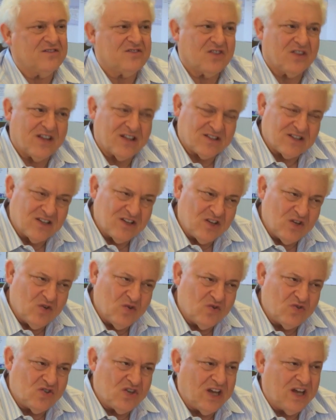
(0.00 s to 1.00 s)
So that's a
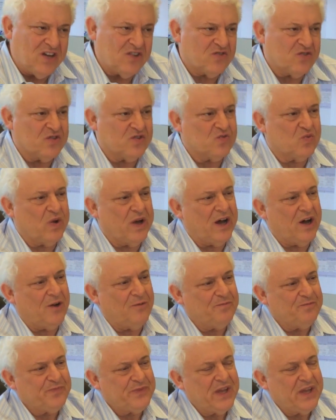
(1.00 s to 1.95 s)
huge danger as well.